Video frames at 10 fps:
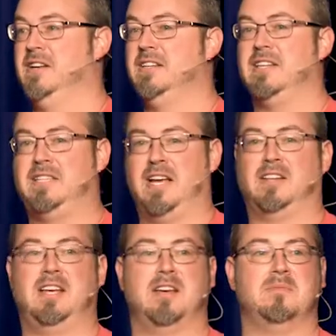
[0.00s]
to tell
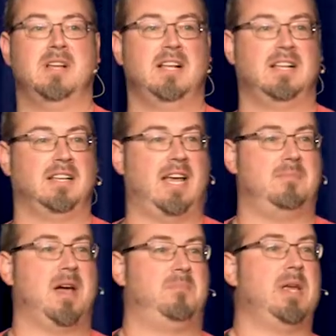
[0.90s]
him, let
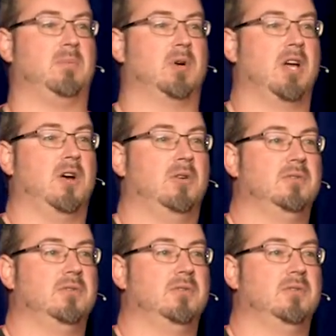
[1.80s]
my people go.